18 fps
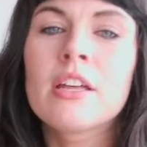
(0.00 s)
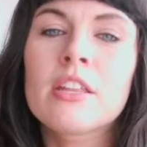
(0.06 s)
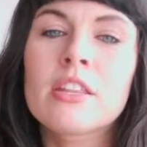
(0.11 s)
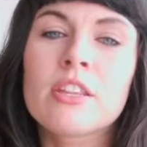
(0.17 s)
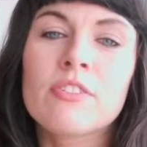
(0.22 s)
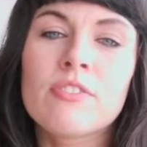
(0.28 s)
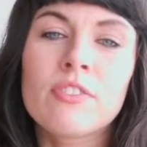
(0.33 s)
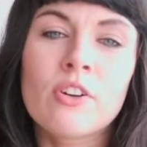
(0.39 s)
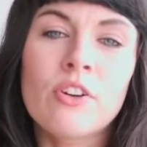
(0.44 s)

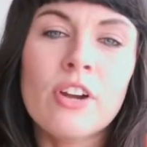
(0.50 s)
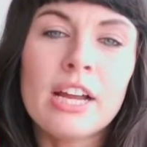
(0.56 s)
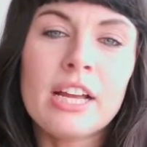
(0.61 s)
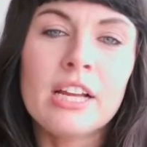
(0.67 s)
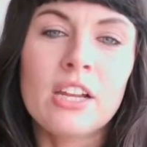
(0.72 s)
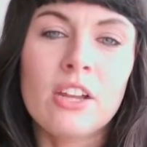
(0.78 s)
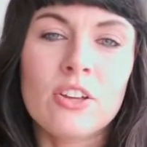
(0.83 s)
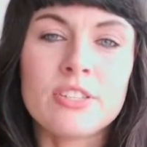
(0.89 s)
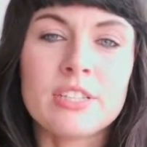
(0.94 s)
the Flori
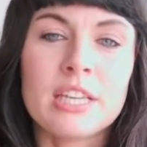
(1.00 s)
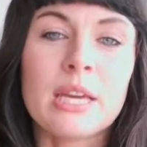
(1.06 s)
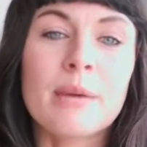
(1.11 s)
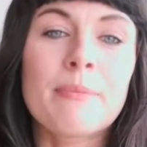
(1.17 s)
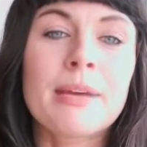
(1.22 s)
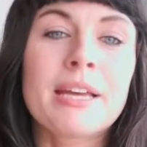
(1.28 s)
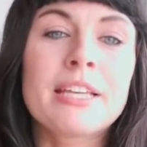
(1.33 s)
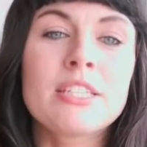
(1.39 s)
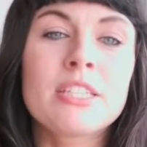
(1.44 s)
Colossi
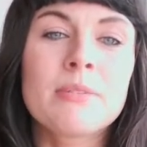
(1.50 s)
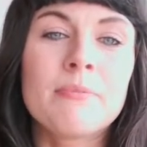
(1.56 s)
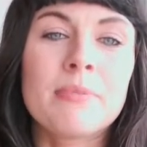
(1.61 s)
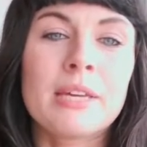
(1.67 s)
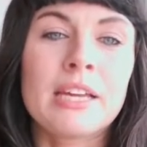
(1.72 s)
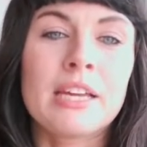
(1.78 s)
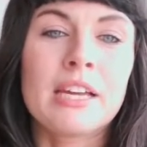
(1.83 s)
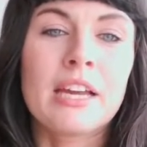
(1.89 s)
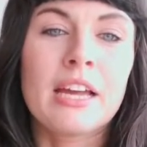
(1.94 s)
appears to
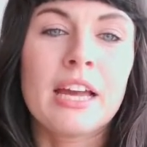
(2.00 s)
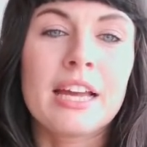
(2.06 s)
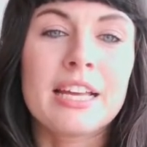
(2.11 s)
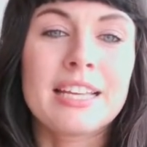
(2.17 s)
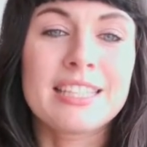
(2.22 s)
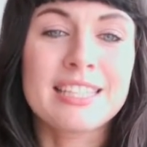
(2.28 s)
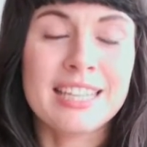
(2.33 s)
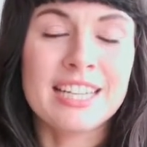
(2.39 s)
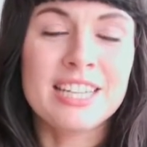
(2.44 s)
be
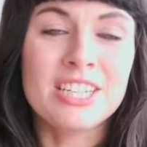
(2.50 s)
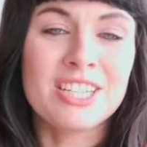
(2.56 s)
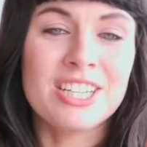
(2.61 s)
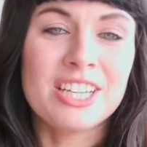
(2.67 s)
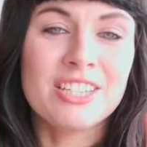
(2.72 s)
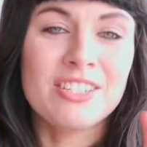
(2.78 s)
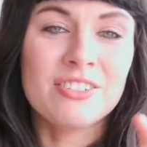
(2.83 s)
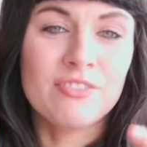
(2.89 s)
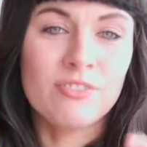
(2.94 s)
a
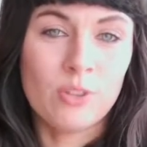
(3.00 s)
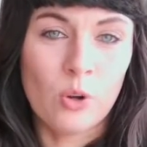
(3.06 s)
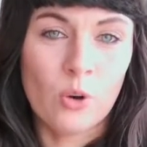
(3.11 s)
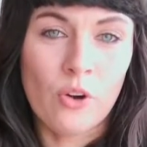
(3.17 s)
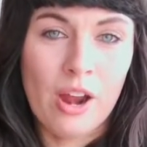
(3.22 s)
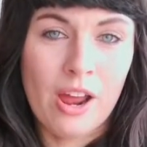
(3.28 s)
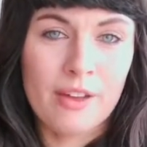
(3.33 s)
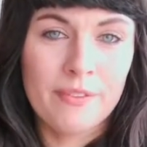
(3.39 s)
sentient flora,